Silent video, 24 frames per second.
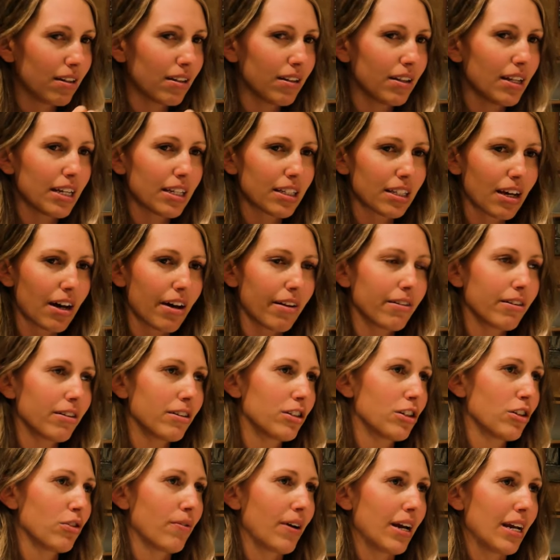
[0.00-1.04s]
this color
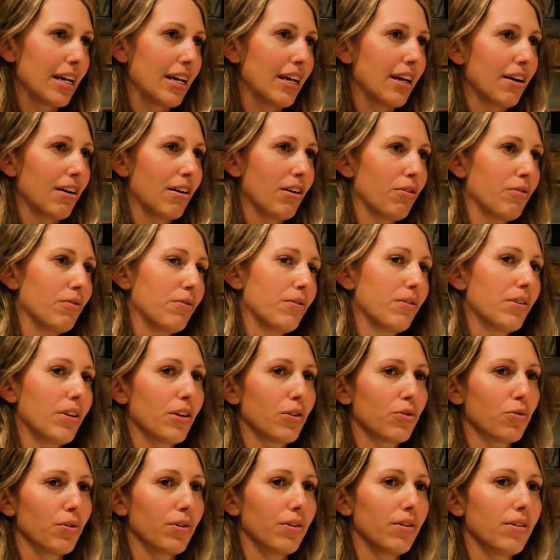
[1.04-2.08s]
to right here,
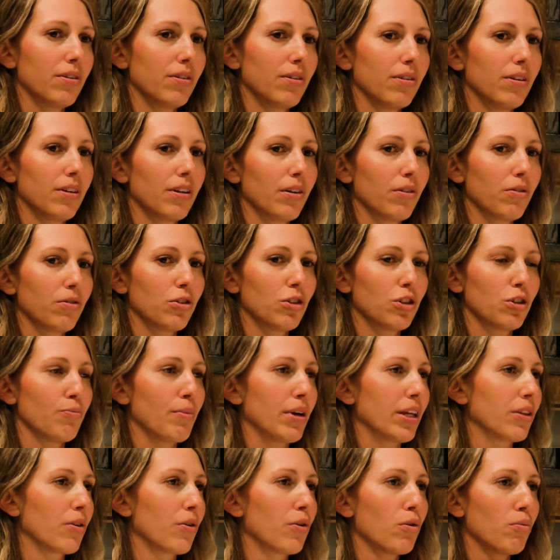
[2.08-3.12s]
this would, you know, just
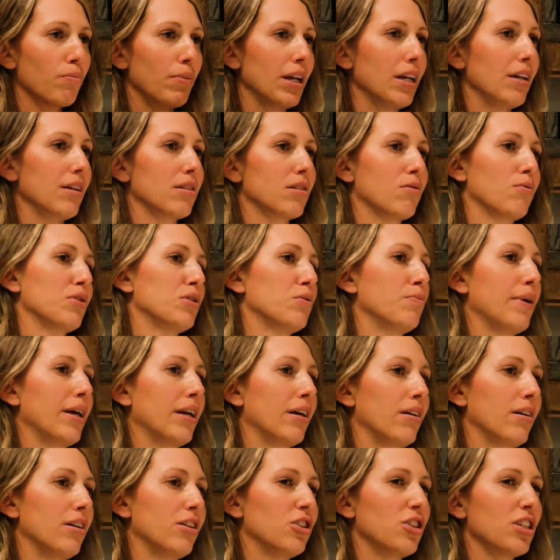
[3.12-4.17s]
make the whole painting so much better.
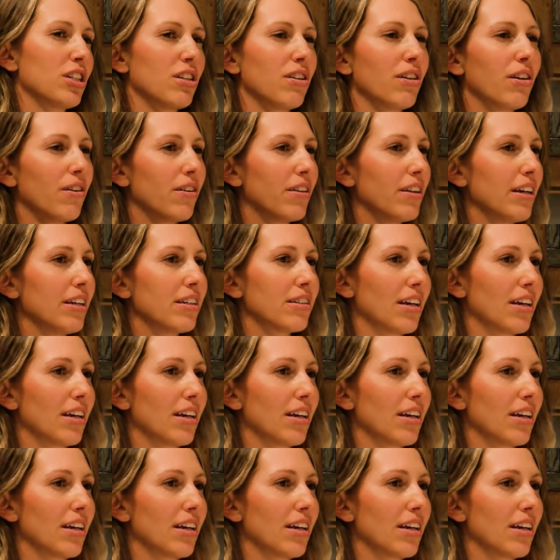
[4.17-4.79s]
And it's just little things